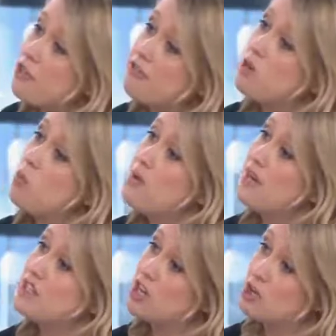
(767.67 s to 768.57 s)
in 3 women
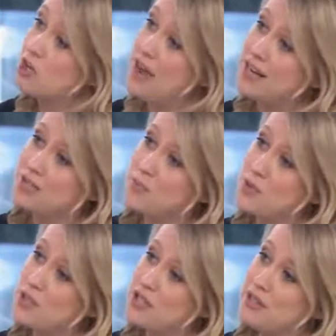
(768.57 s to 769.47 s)
in this country have had an
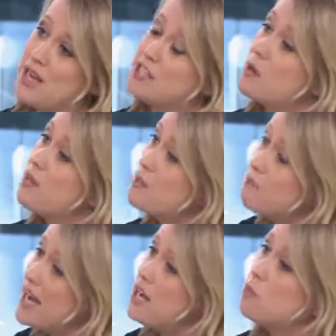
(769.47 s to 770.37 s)
abortion, and so I think
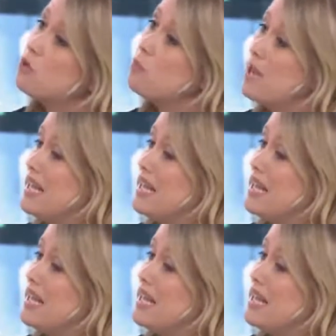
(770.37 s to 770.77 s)
many will